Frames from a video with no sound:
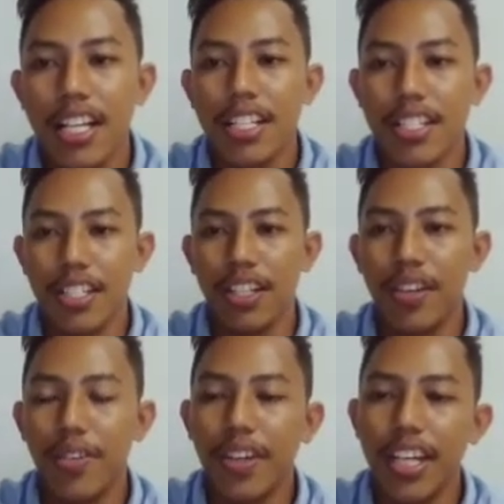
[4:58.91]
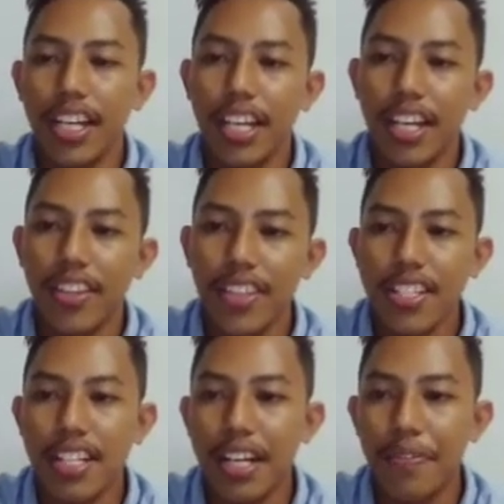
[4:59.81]
So In
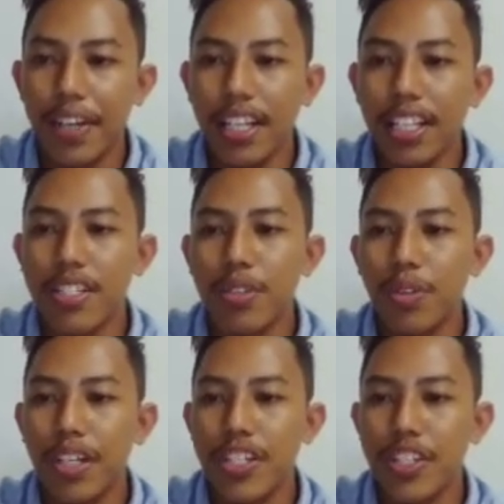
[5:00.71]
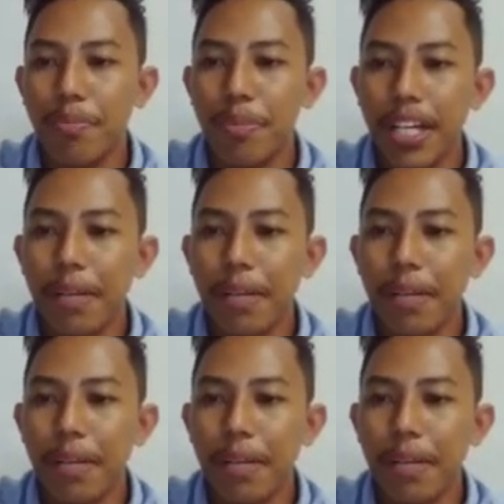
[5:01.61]
this level, the student should break